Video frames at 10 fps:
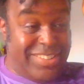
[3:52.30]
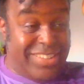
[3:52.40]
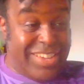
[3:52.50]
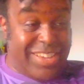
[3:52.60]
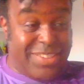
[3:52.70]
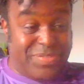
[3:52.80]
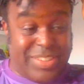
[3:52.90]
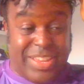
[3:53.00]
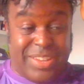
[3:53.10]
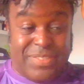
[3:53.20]
yeah,
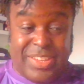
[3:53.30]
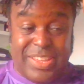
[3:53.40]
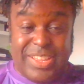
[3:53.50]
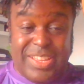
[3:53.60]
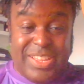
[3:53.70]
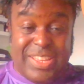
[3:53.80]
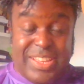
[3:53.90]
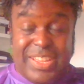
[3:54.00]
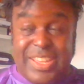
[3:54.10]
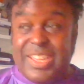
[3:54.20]
it's kind of the
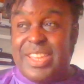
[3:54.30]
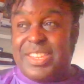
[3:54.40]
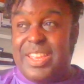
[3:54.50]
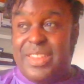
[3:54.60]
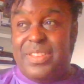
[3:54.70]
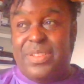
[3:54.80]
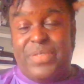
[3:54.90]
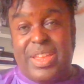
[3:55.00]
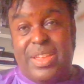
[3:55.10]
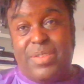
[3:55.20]
kind
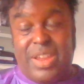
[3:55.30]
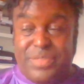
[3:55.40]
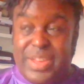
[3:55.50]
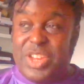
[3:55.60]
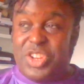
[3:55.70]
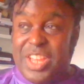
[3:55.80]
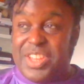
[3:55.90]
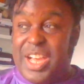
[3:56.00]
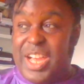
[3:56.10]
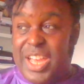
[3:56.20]
of manager that
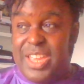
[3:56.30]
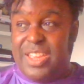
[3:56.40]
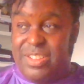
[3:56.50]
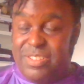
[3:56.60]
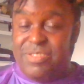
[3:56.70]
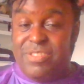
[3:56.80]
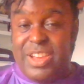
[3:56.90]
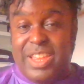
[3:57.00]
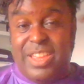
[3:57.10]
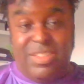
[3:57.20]
I
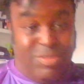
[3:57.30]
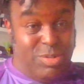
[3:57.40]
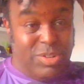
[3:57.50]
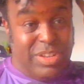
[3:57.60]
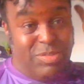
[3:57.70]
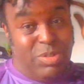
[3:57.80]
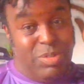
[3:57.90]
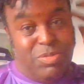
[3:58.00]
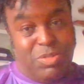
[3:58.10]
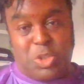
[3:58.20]
really
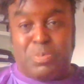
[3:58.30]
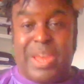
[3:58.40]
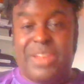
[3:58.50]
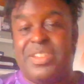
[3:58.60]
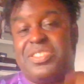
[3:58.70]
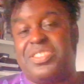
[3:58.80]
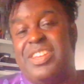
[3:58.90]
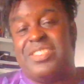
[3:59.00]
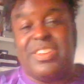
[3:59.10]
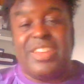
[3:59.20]
will respect this
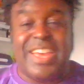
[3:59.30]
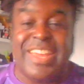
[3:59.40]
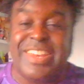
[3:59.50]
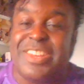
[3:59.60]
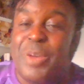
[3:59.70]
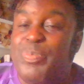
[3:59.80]
season, and